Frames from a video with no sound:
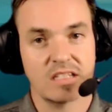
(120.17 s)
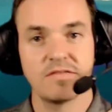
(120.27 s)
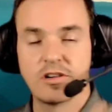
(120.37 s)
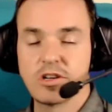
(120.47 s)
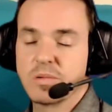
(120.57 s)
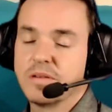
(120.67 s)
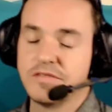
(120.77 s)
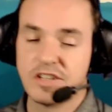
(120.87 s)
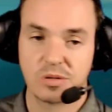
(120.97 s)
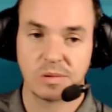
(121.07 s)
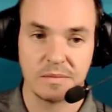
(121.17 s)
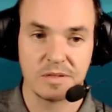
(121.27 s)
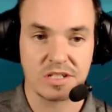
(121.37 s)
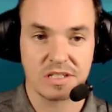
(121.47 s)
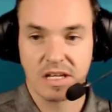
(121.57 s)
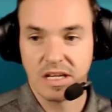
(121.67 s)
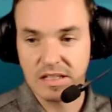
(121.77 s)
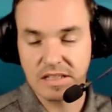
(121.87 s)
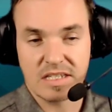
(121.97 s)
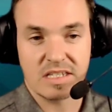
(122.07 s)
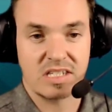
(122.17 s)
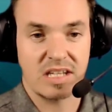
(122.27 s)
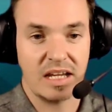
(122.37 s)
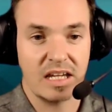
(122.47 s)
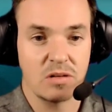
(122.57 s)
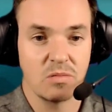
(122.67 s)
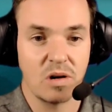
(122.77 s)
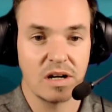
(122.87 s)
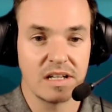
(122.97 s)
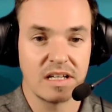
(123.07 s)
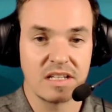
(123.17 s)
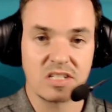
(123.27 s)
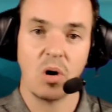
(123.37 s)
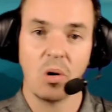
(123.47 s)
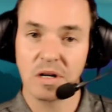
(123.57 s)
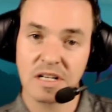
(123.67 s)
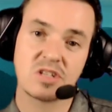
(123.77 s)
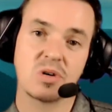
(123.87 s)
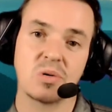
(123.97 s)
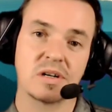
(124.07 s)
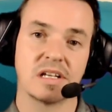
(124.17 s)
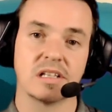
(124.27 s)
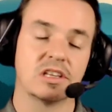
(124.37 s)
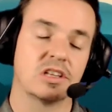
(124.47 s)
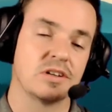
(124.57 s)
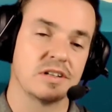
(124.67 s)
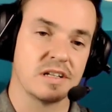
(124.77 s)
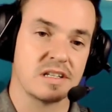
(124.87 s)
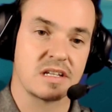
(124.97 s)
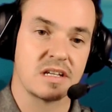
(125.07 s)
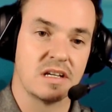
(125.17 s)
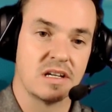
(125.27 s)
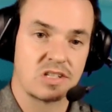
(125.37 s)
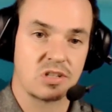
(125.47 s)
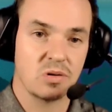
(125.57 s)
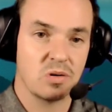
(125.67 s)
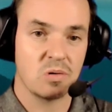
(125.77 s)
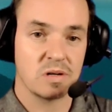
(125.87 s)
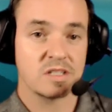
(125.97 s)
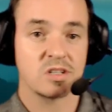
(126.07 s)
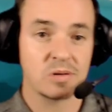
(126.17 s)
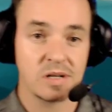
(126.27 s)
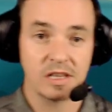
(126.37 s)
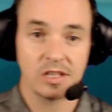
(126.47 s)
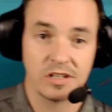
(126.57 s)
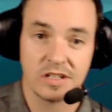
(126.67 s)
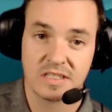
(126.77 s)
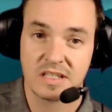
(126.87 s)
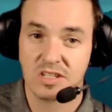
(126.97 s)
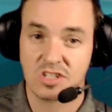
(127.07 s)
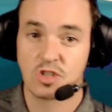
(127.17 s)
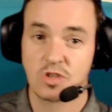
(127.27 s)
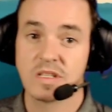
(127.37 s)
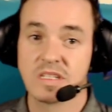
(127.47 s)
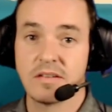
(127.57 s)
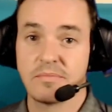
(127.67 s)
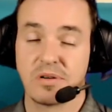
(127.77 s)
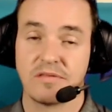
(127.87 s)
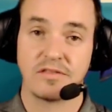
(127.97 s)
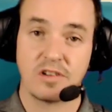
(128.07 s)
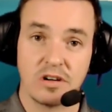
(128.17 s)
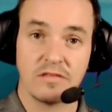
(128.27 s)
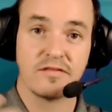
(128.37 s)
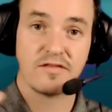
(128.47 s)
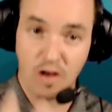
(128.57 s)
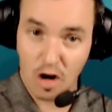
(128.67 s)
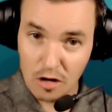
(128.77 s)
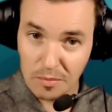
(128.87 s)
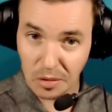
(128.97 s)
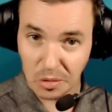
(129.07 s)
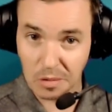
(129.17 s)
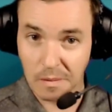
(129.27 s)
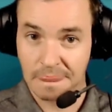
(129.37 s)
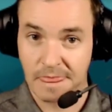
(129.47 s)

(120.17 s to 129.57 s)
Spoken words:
the first one, visual images. The second one is auditory learners. So auditory learners, these are students that prefer verbal